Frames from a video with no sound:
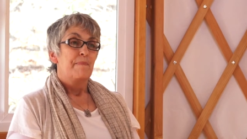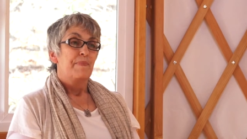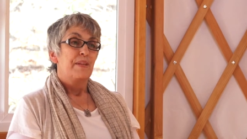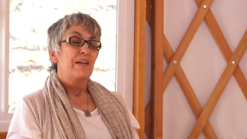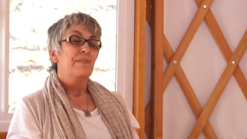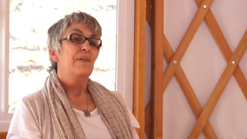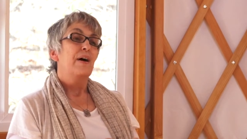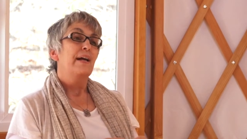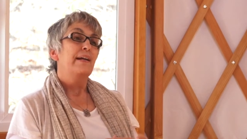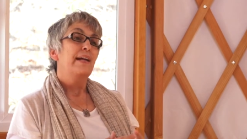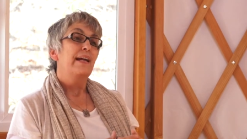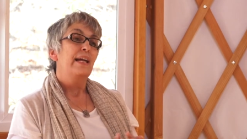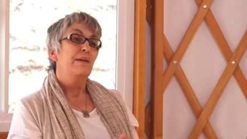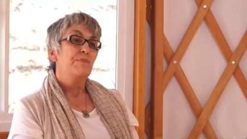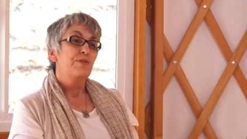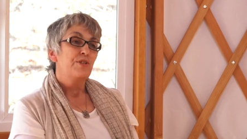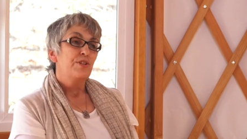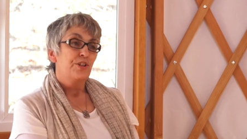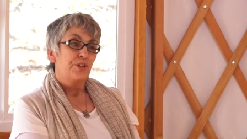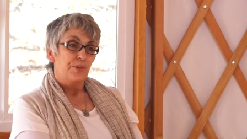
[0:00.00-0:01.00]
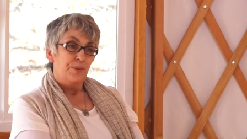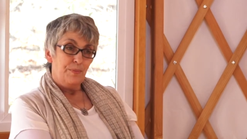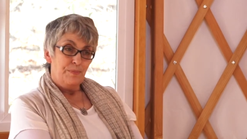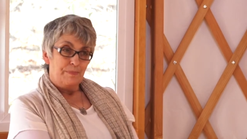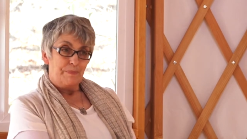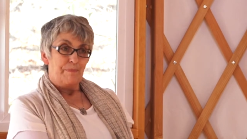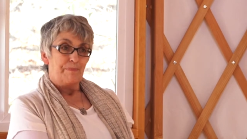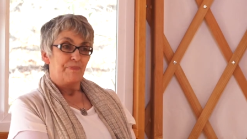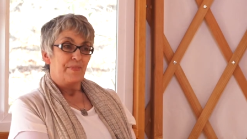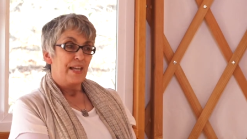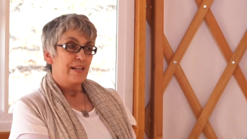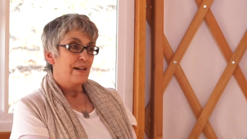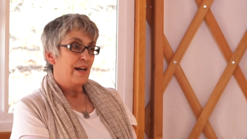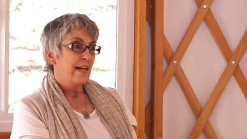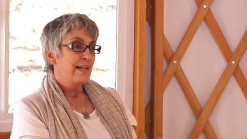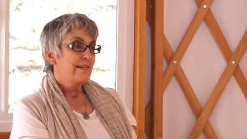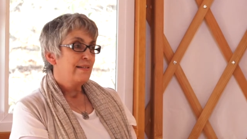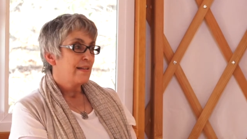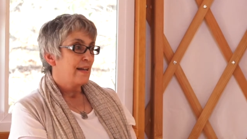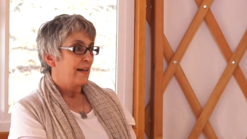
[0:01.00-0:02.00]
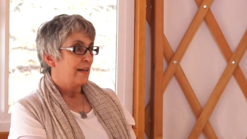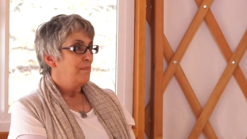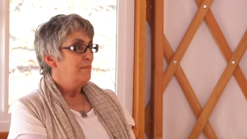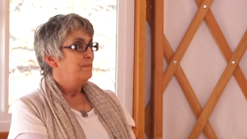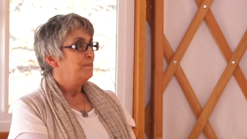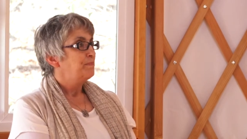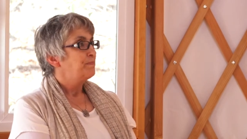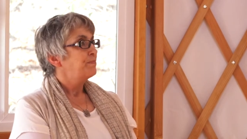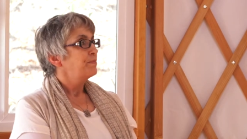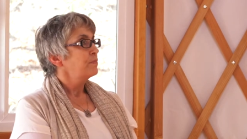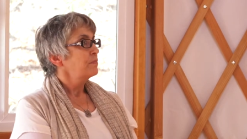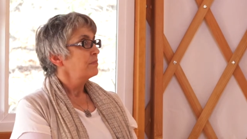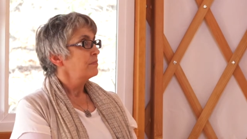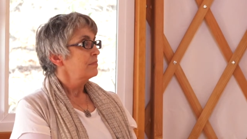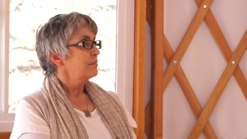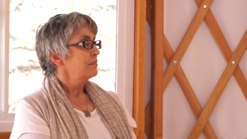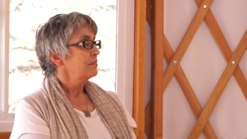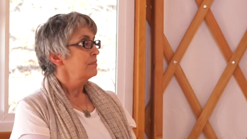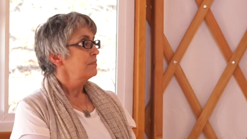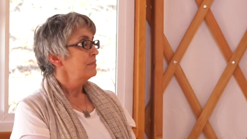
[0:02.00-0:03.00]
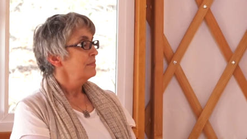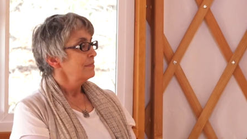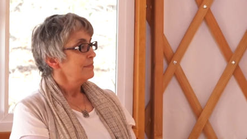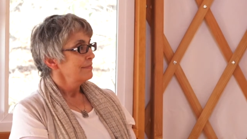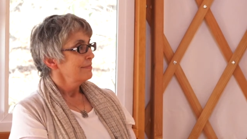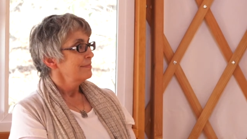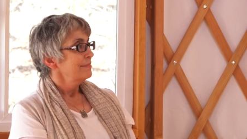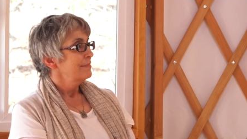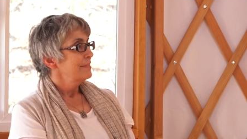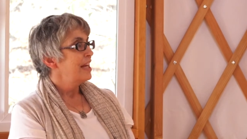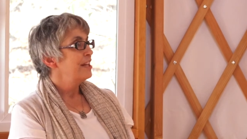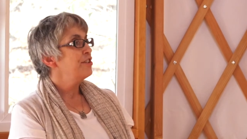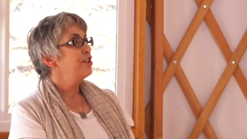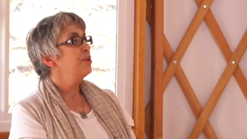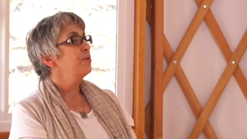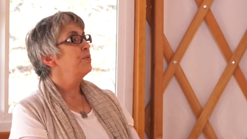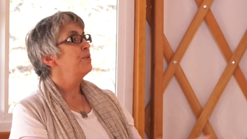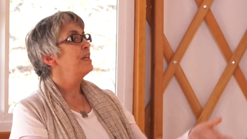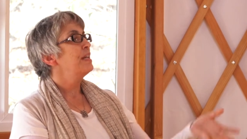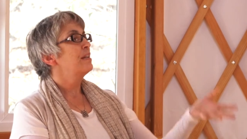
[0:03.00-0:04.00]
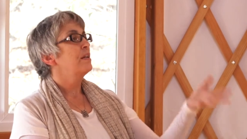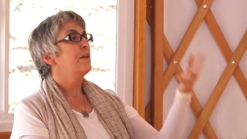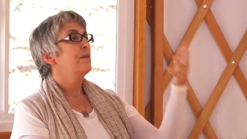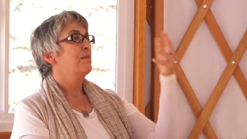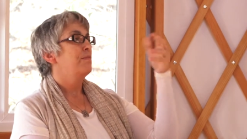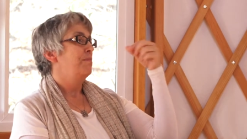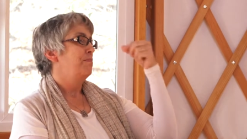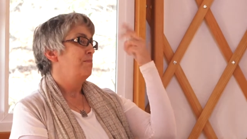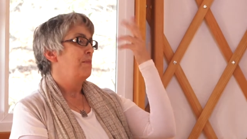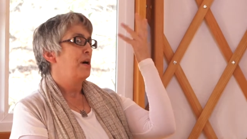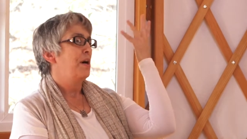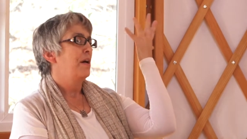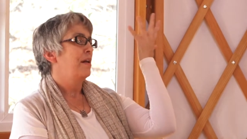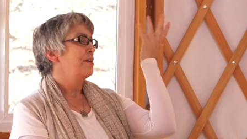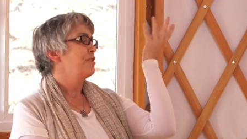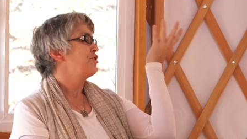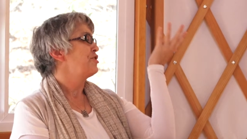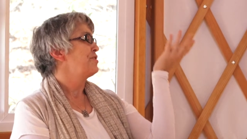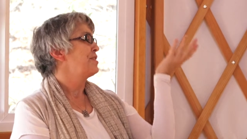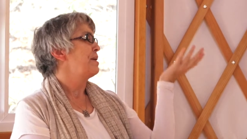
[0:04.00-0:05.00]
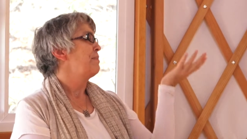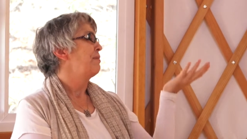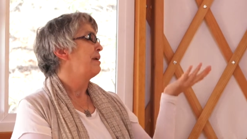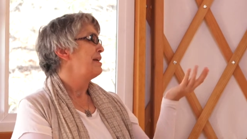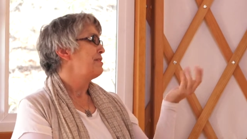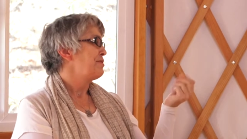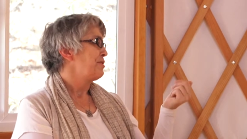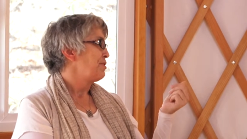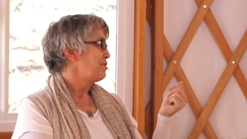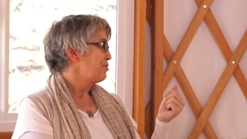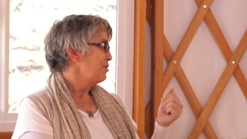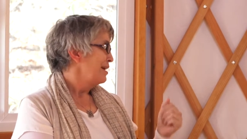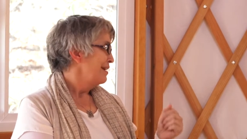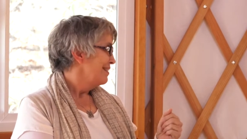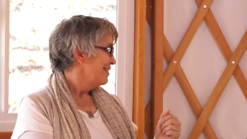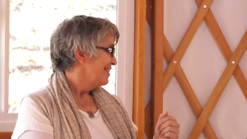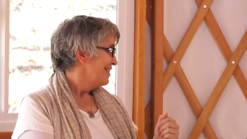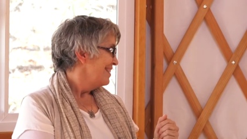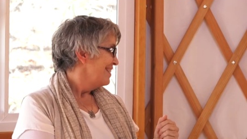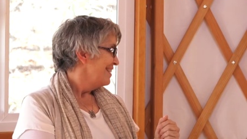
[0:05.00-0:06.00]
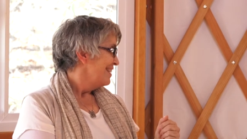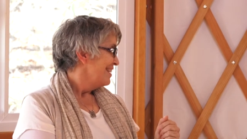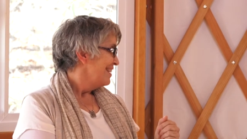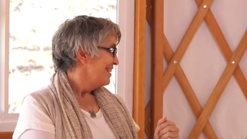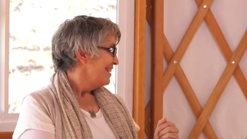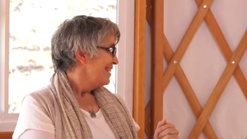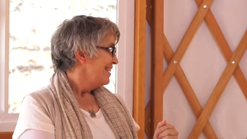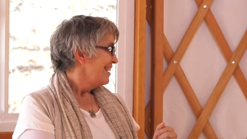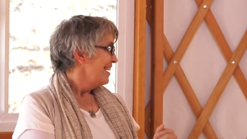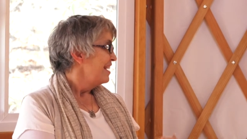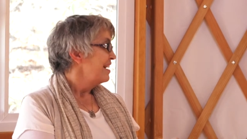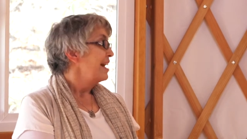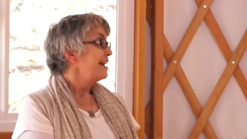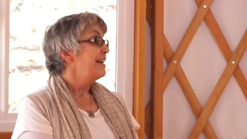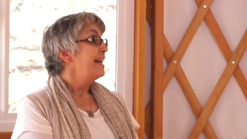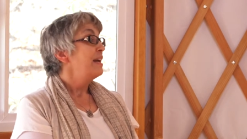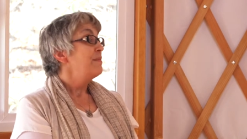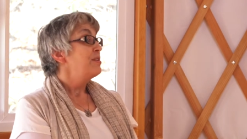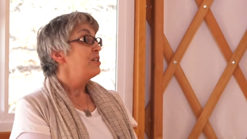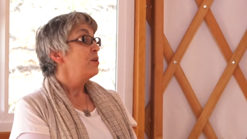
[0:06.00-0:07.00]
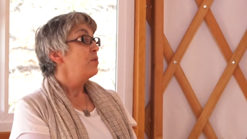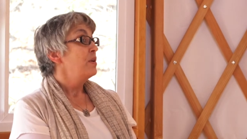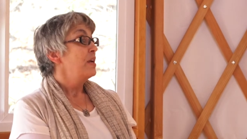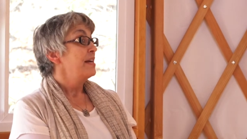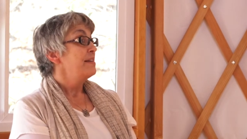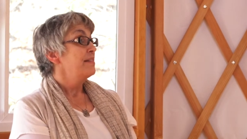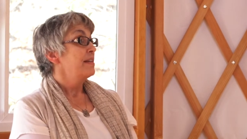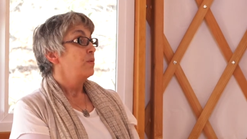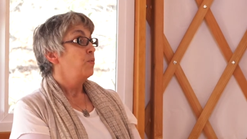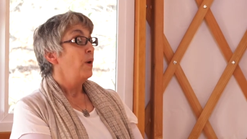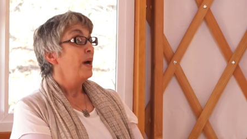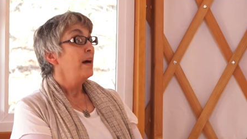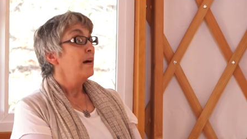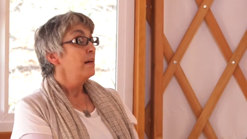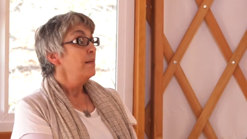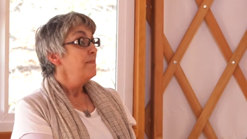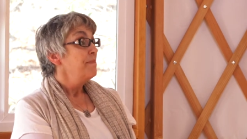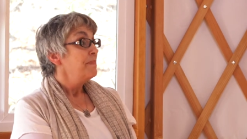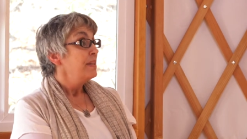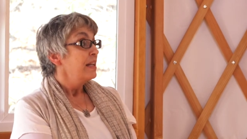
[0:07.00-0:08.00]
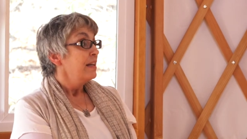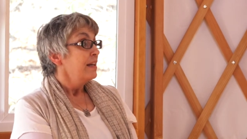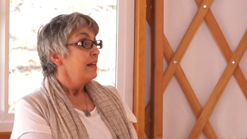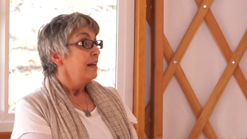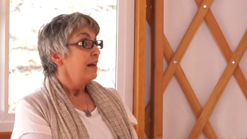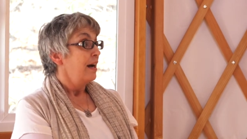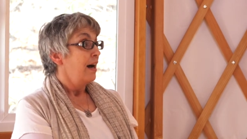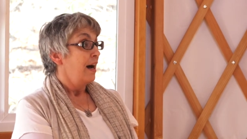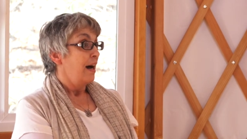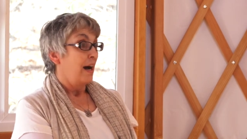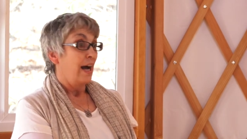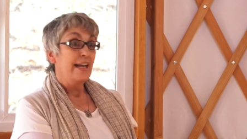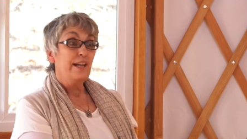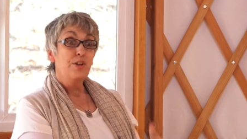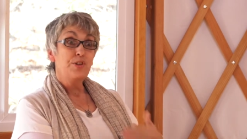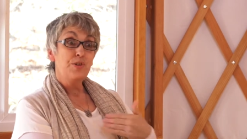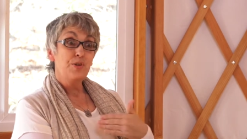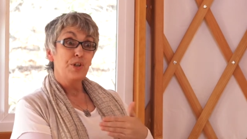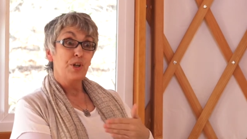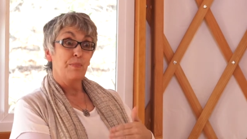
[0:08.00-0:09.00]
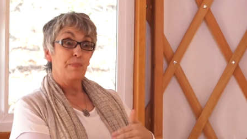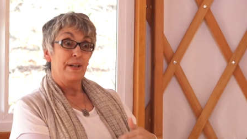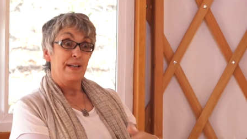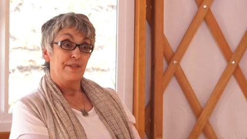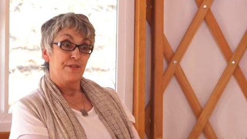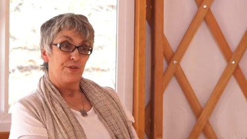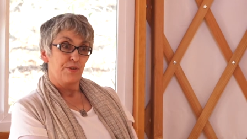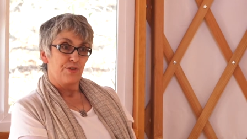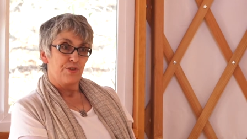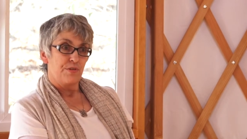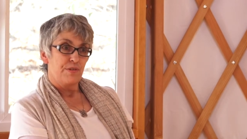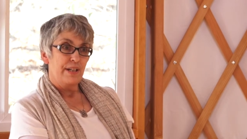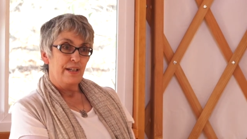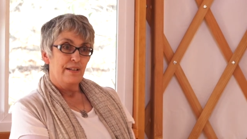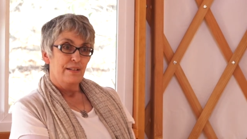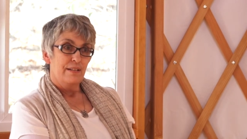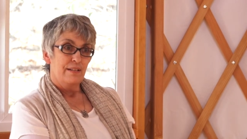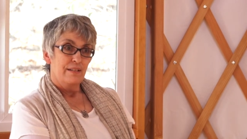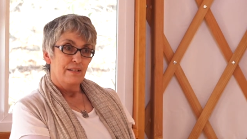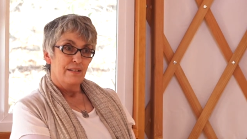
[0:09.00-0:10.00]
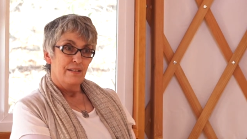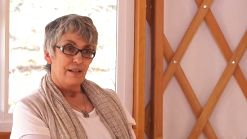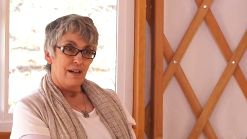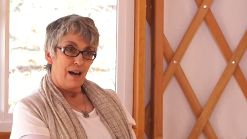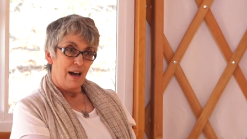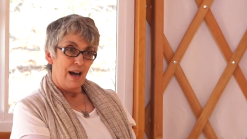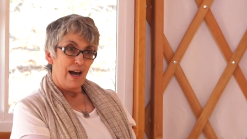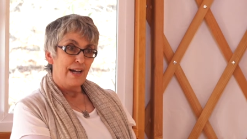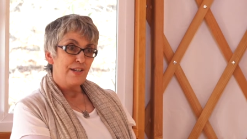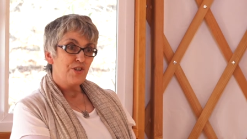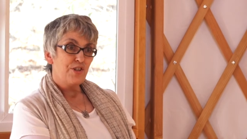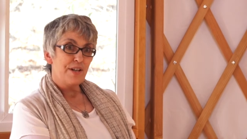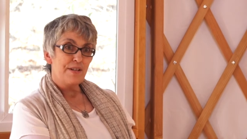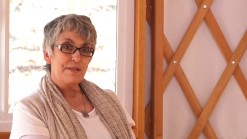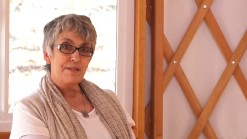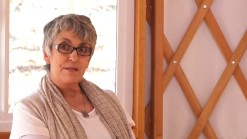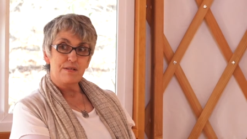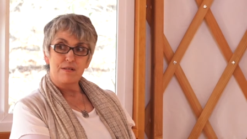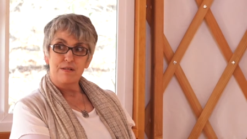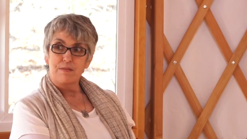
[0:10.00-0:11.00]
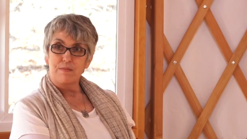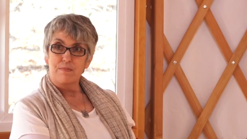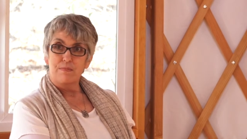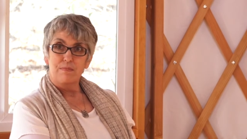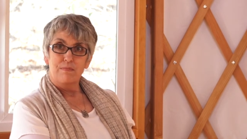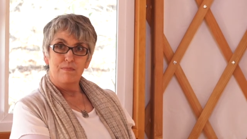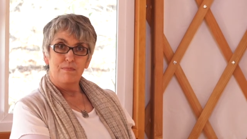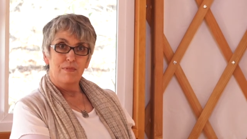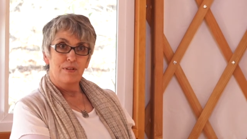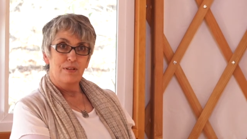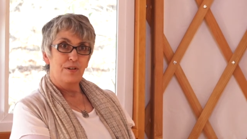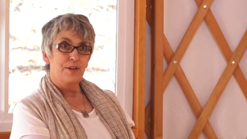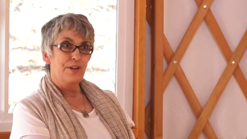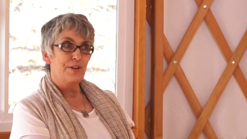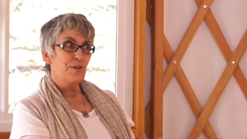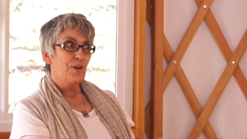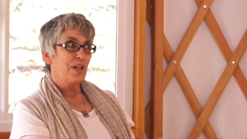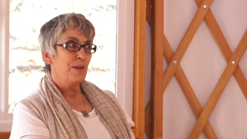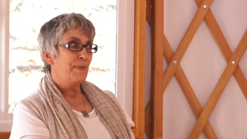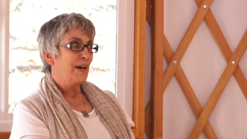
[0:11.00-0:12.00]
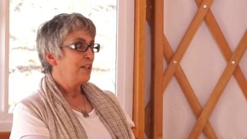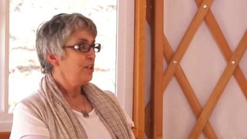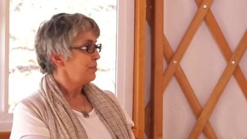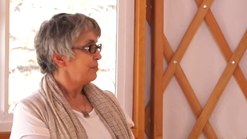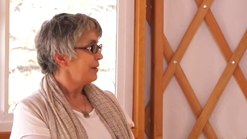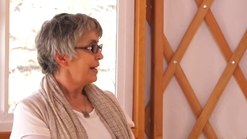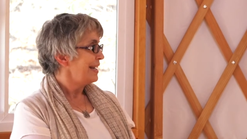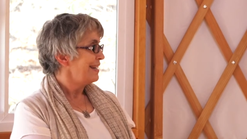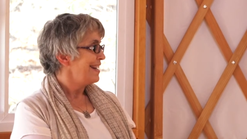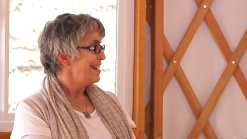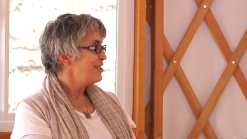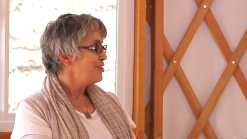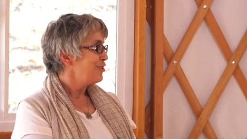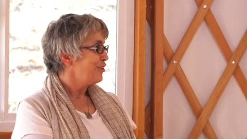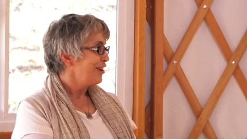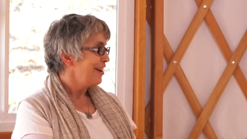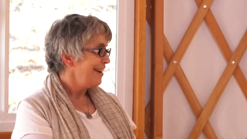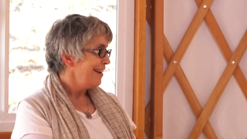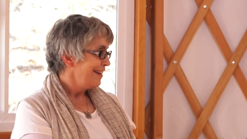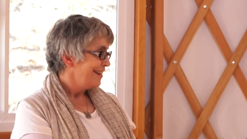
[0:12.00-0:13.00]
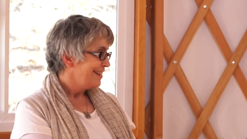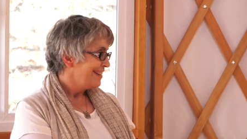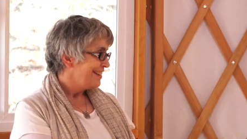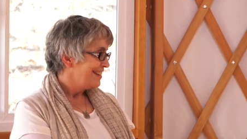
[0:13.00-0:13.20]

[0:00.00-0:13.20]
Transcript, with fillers: If I came to you and I said, and you needed, uh, let's just say, brain surgery. And I came to you and I said, well, I could do your brain surgery. I just learned all about the brain yesterday.